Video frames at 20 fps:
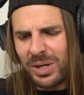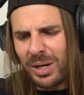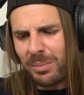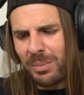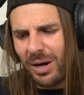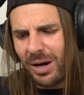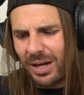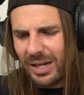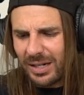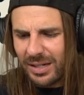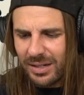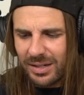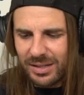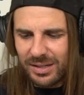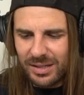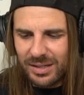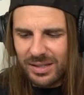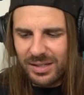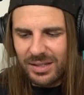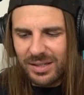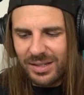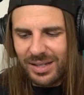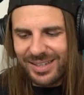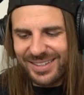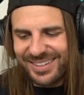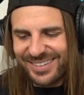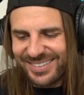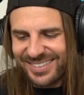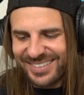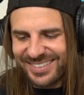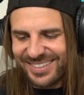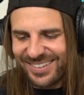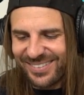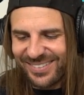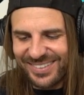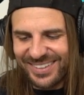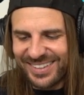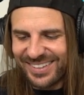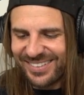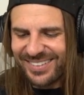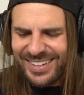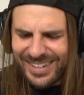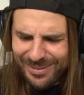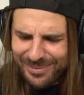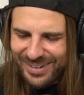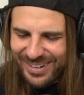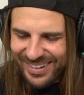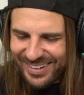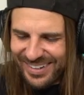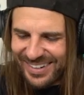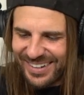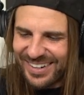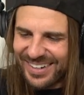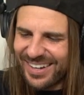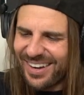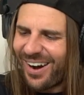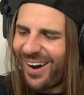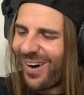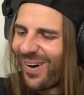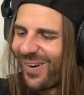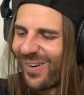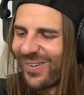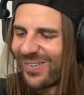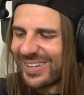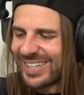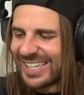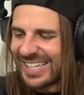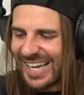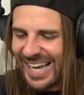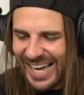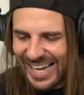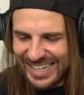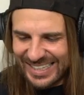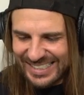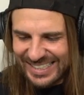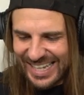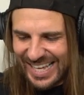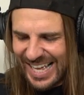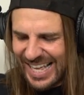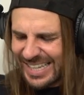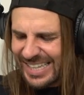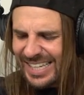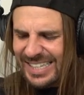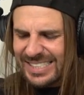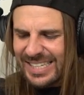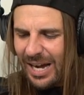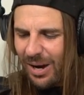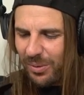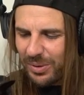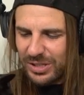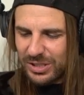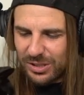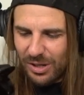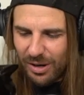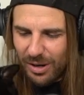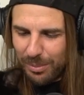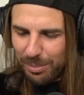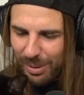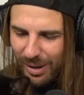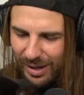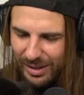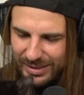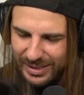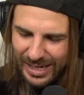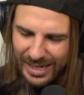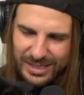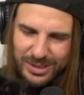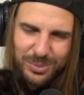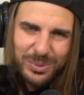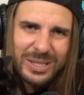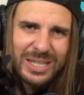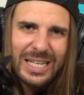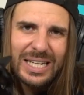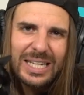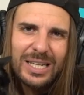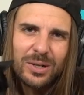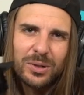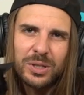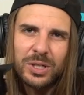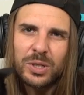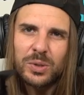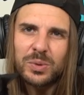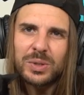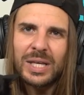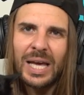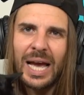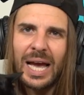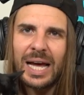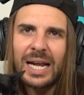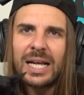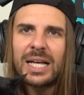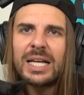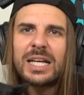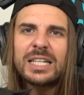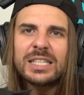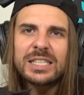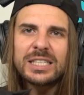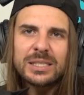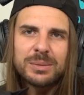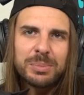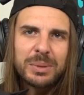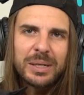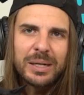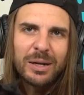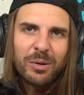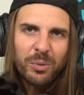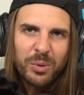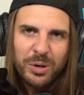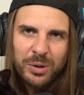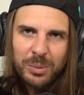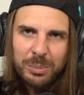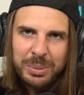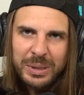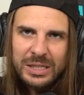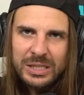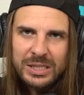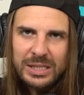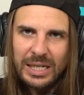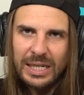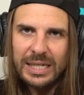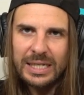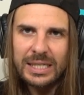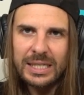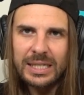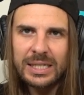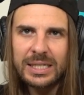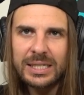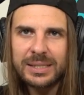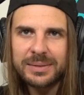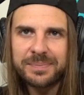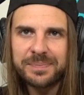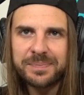Come on. You're so cute. Come here. Oh, yes. That's how we start a podcast, with the little cute cat. She's been a real bitch lately.